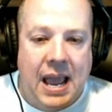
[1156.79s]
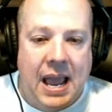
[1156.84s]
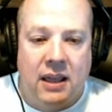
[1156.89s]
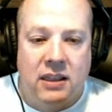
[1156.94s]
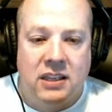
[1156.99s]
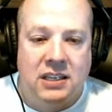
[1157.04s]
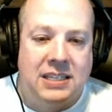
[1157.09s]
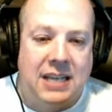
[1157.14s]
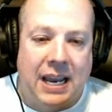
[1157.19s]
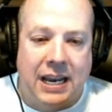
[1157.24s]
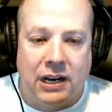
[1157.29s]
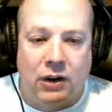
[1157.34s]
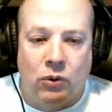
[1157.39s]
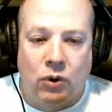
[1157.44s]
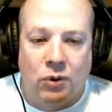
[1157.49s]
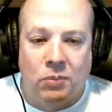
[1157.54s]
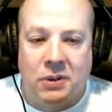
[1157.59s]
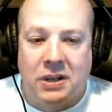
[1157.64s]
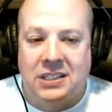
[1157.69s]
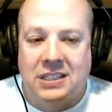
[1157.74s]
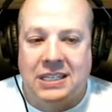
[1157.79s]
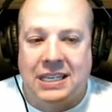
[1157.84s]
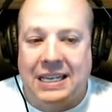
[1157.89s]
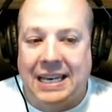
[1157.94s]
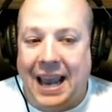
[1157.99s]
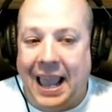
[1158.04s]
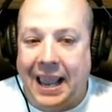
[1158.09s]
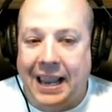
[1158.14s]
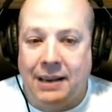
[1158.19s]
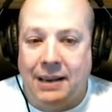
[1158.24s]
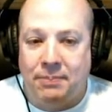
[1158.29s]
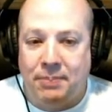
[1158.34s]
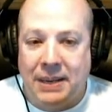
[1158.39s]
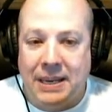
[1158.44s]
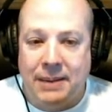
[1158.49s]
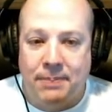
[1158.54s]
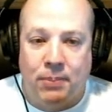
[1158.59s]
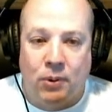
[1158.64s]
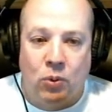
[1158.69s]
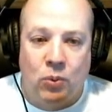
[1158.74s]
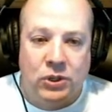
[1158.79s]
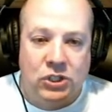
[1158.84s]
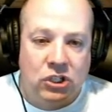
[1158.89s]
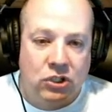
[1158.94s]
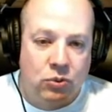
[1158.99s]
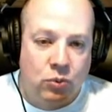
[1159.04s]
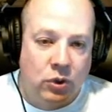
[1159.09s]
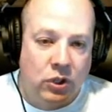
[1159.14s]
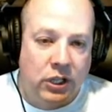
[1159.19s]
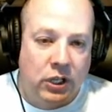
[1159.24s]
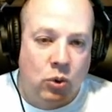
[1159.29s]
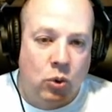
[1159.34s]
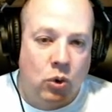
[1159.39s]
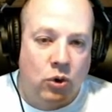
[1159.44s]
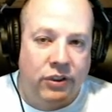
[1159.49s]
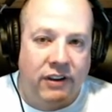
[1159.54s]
The dining room can seat eight people, which is really cool.